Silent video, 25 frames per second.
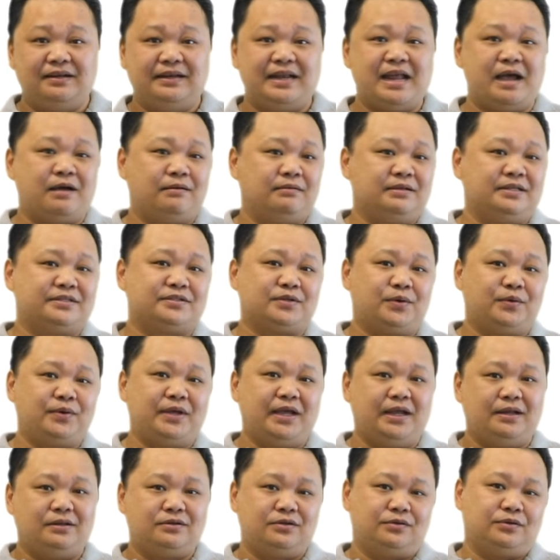Now, it's
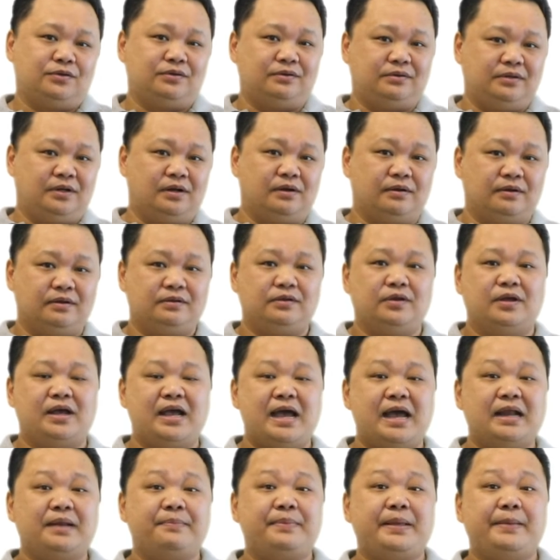okay to,
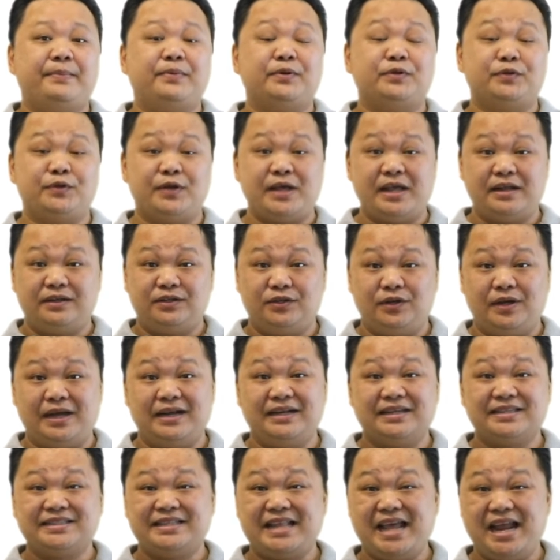other people to
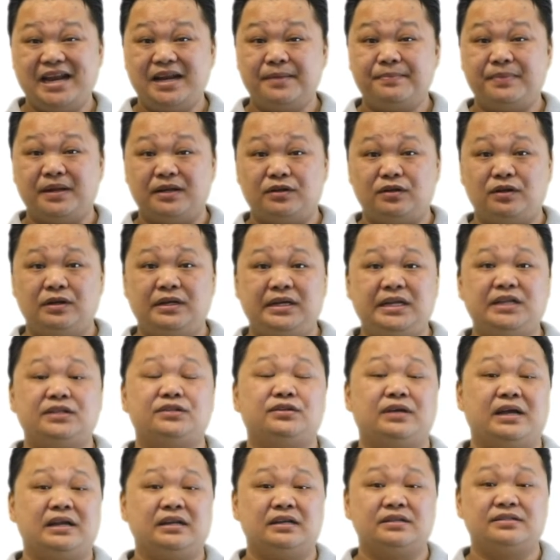understand it, but you need
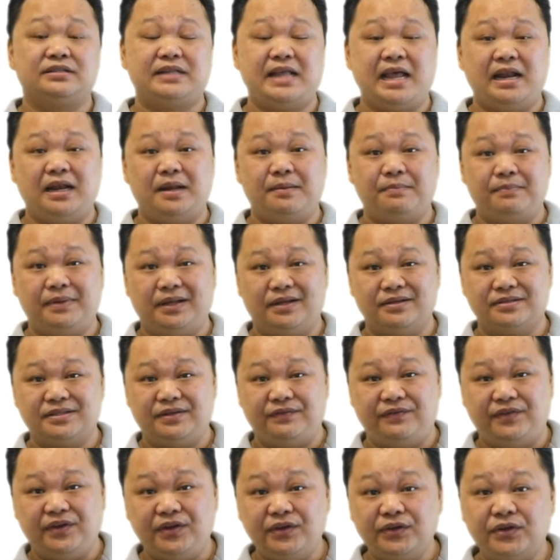to understand it, because
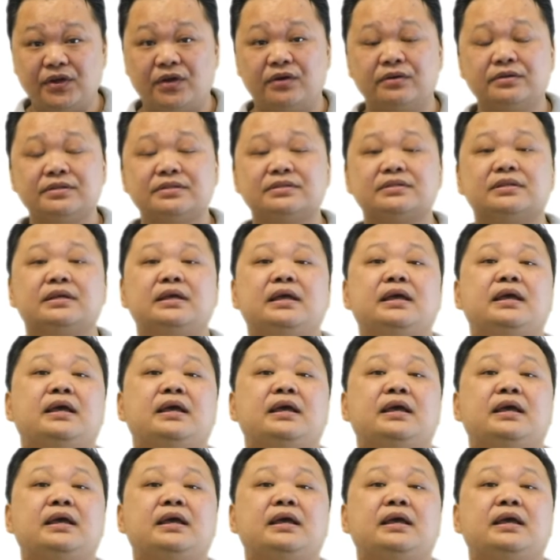if you don't,